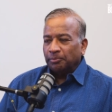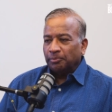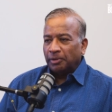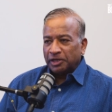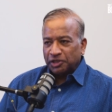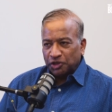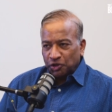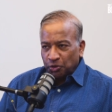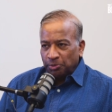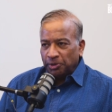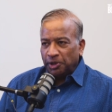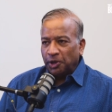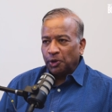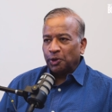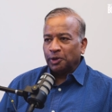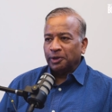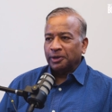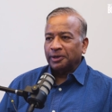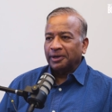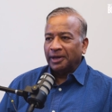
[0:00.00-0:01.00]
Pleasure to be
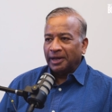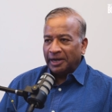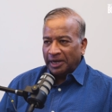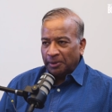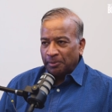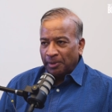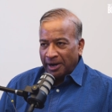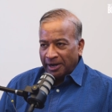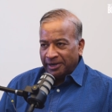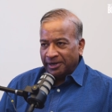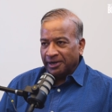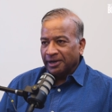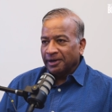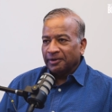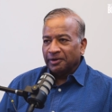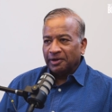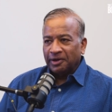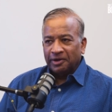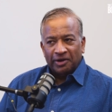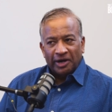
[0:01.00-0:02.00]
on Enigma India
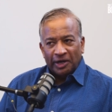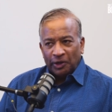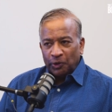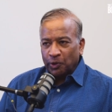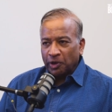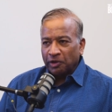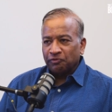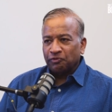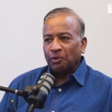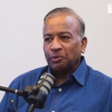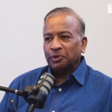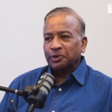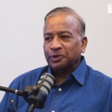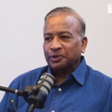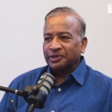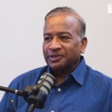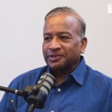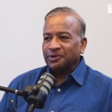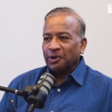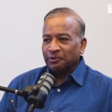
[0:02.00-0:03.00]
and really looking forward to
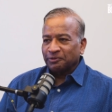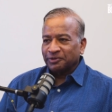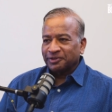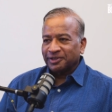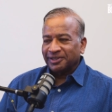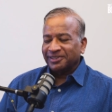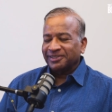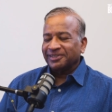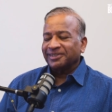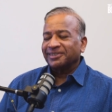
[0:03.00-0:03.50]
this conversation.